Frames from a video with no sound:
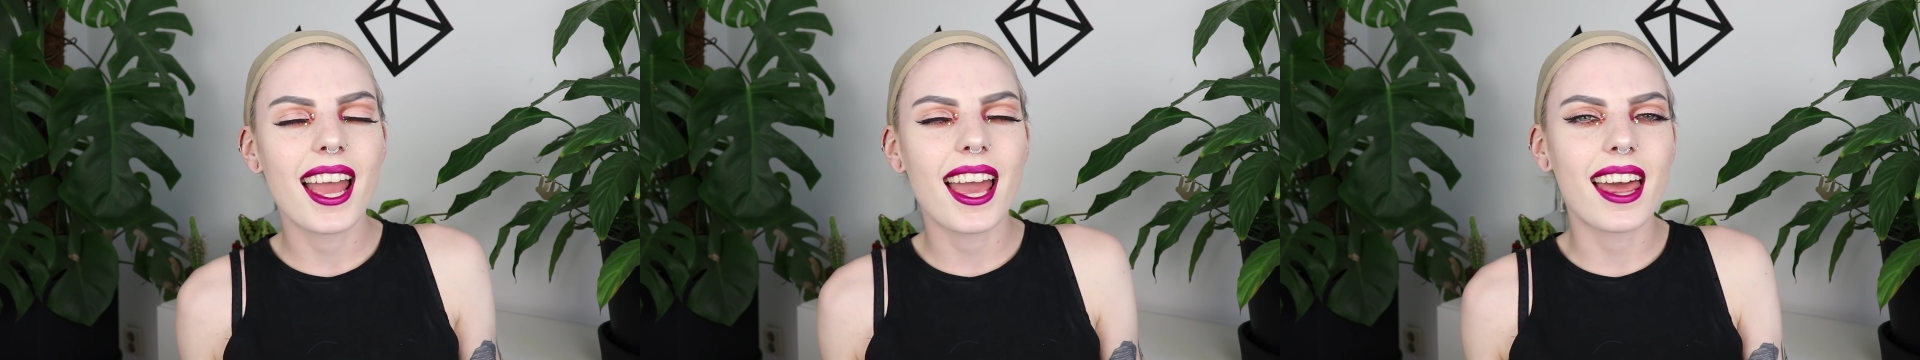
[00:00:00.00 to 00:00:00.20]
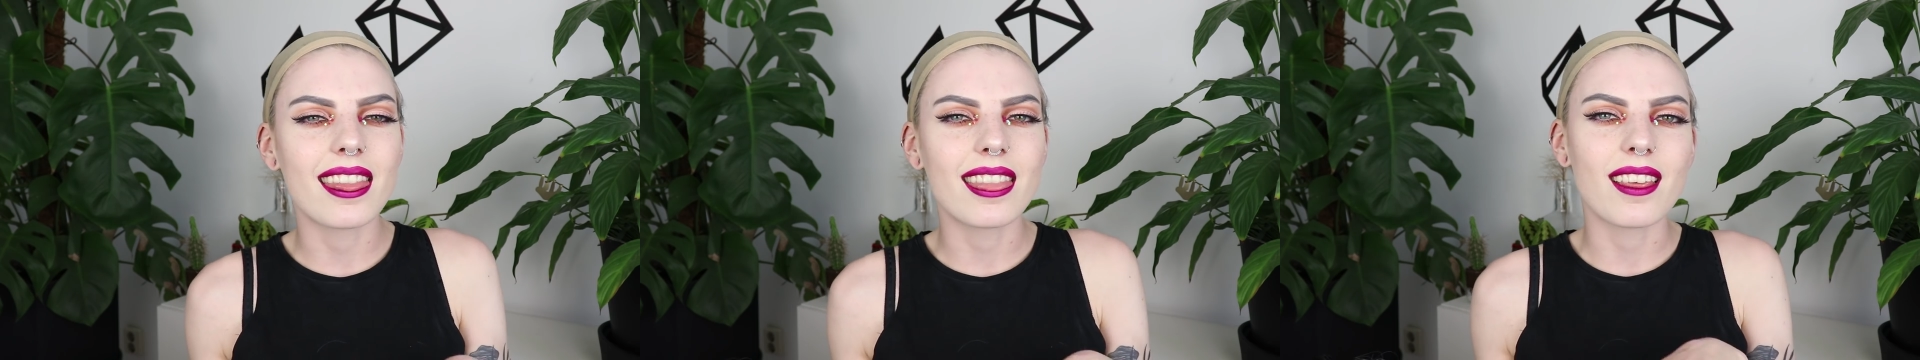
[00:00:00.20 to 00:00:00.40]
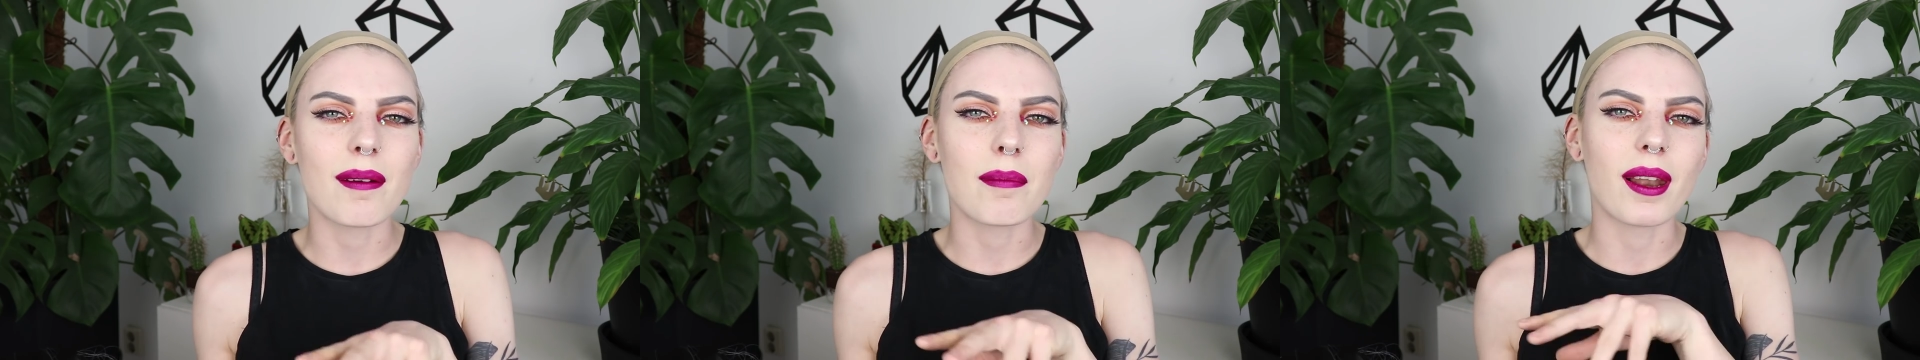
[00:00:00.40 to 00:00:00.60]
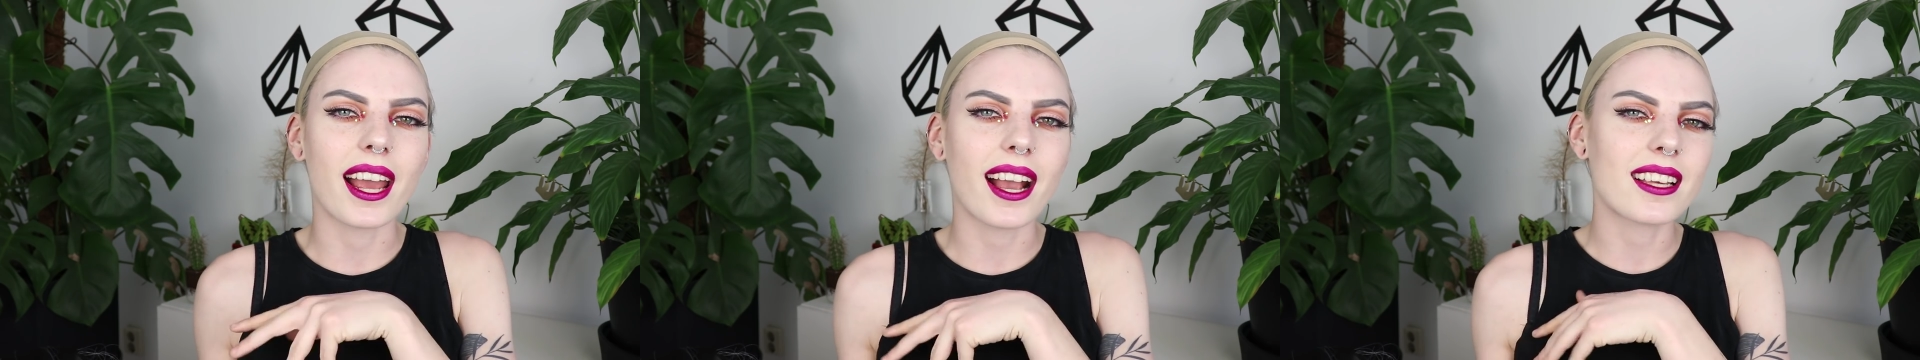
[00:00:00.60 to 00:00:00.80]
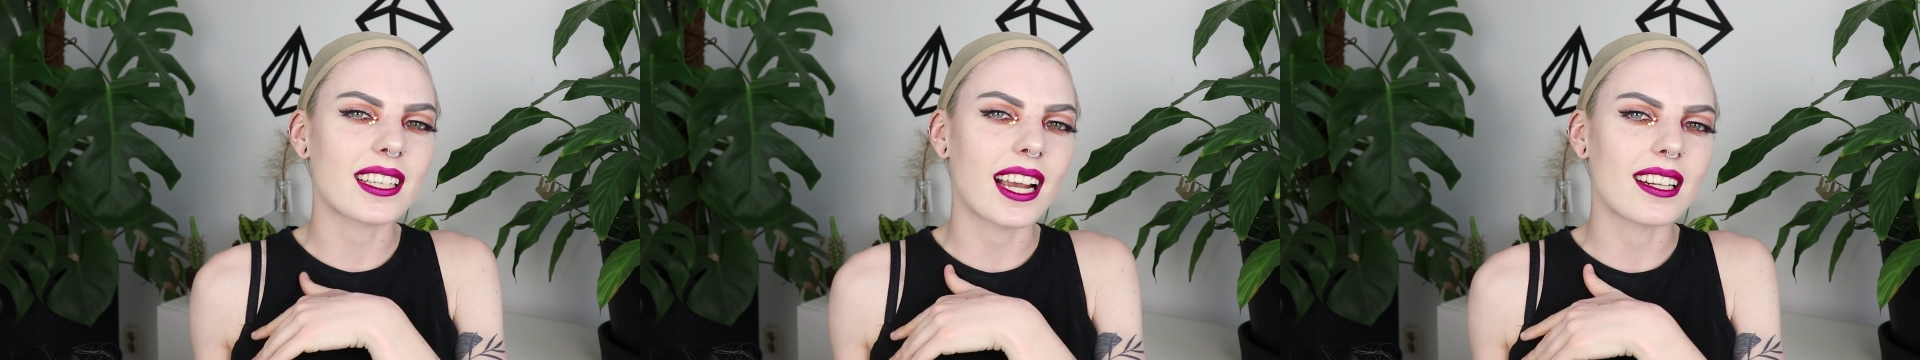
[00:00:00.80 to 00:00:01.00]
and the
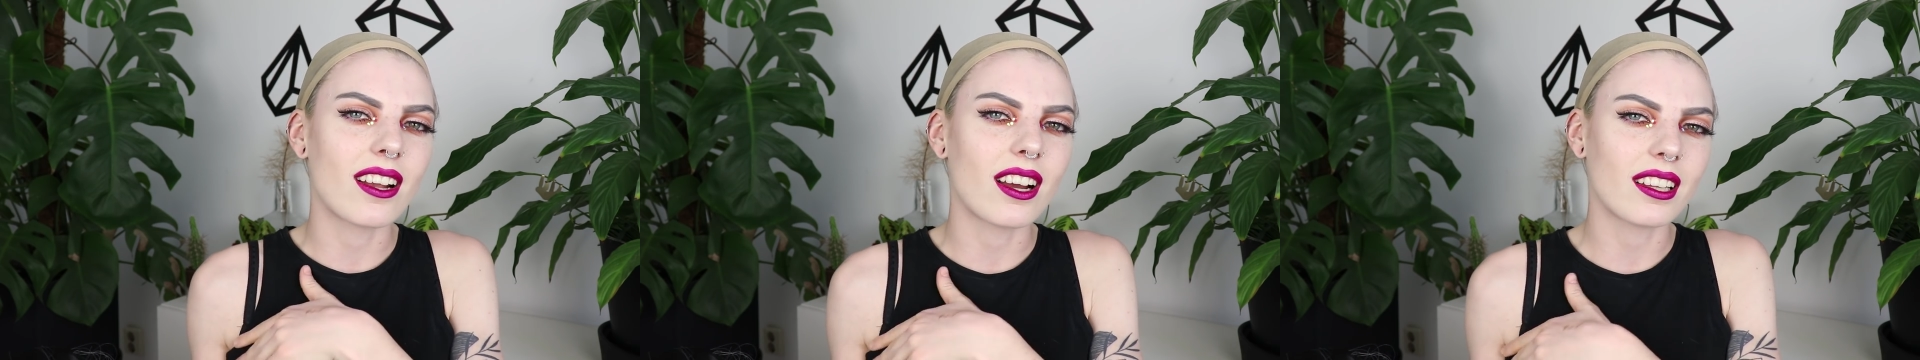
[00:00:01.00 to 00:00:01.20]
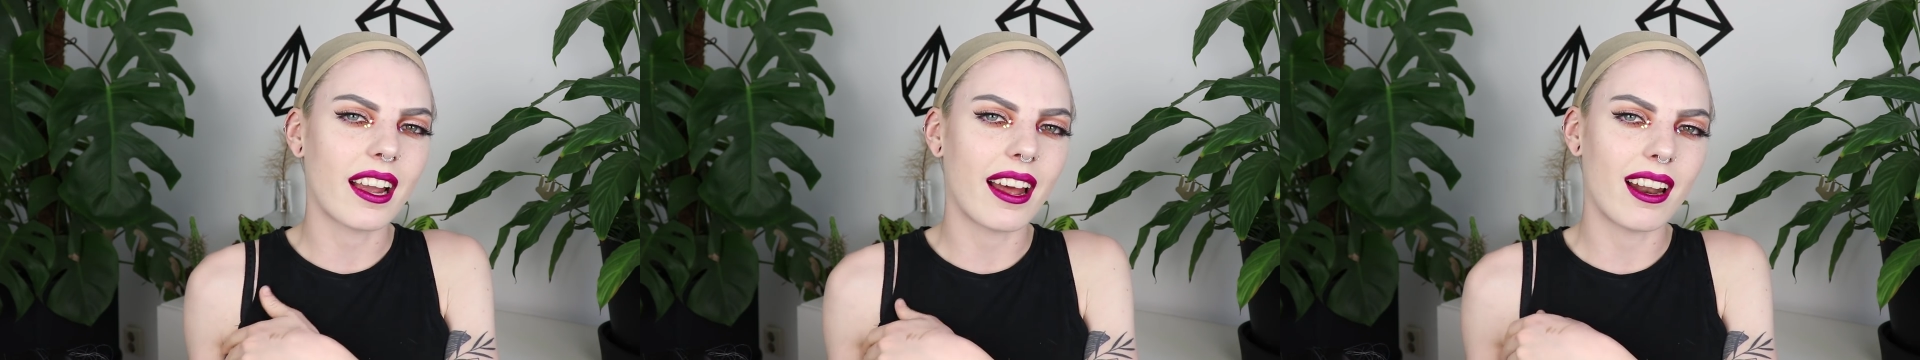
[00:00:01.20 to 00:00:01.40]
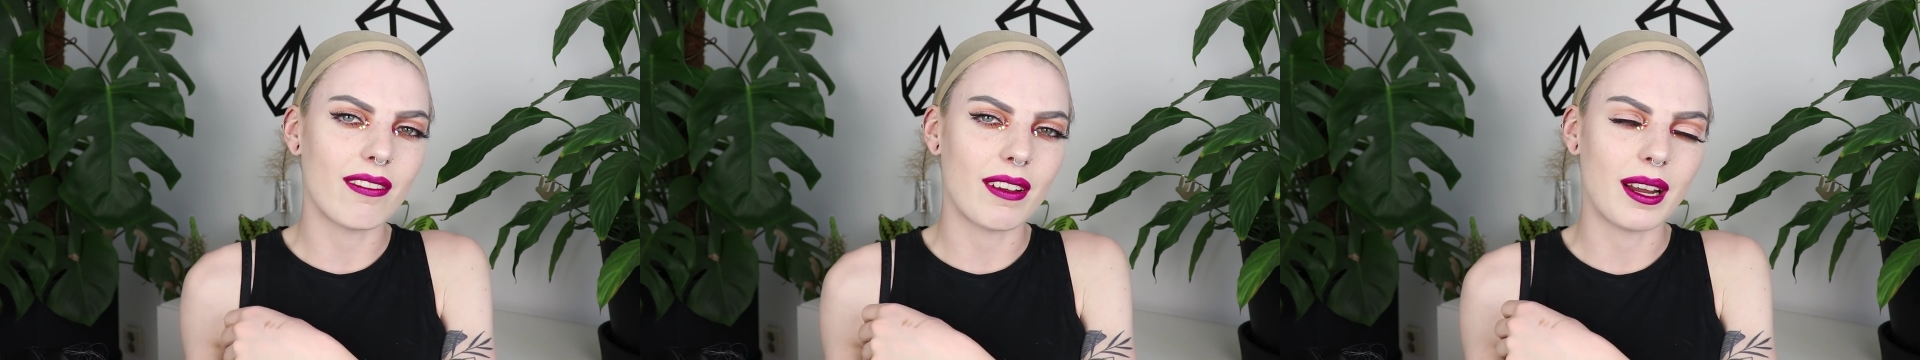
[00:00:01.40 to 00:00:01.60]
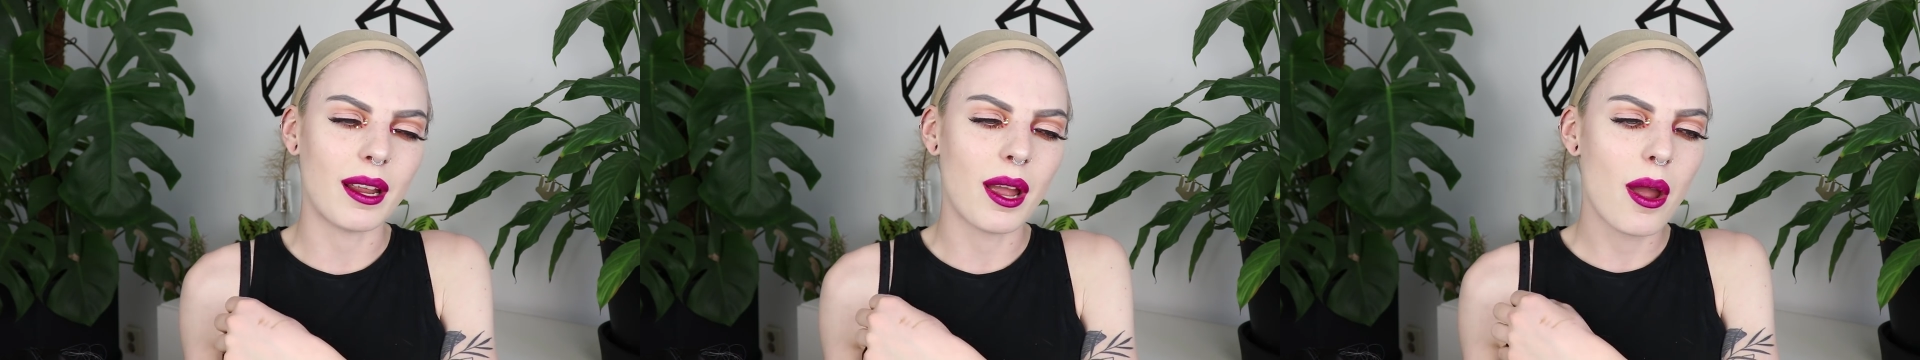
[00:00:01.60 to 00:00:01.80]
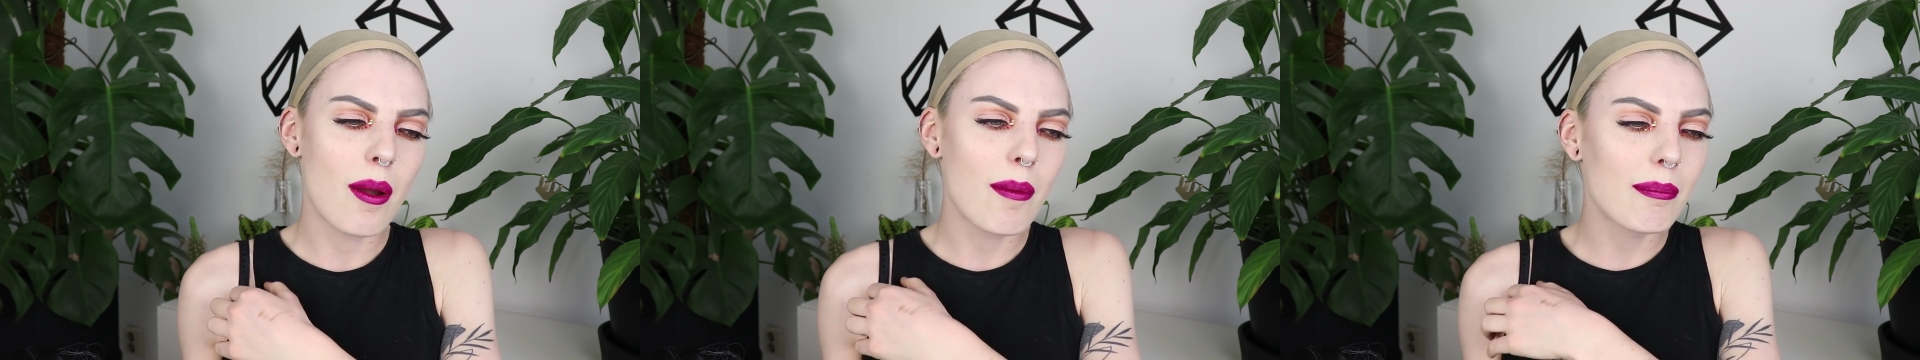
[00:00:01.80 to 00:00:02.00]
black side got kind of
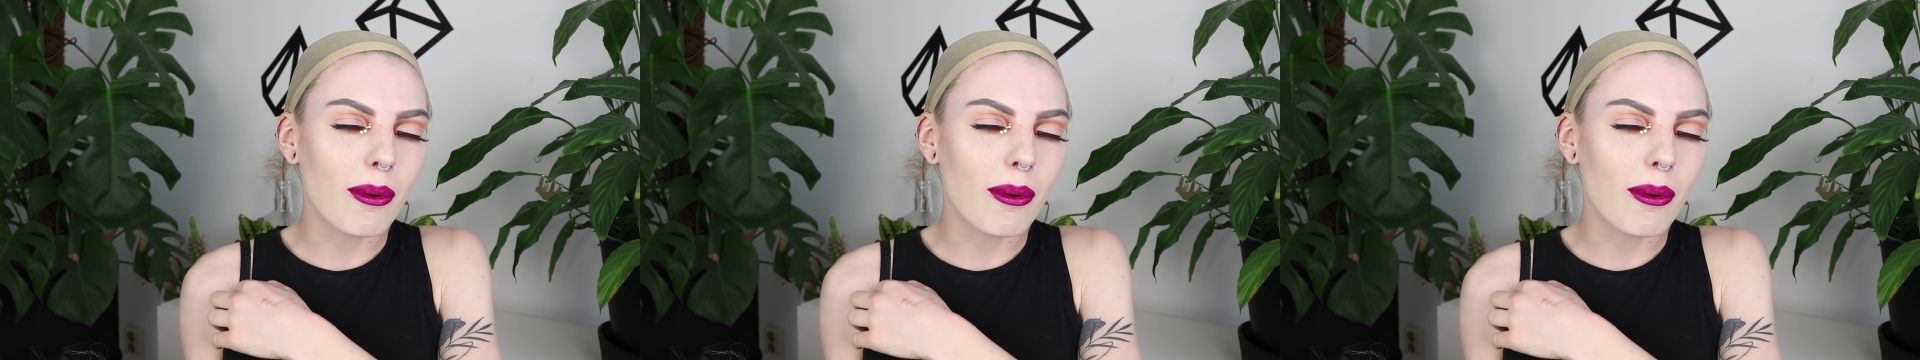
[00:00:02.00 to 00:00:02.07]
a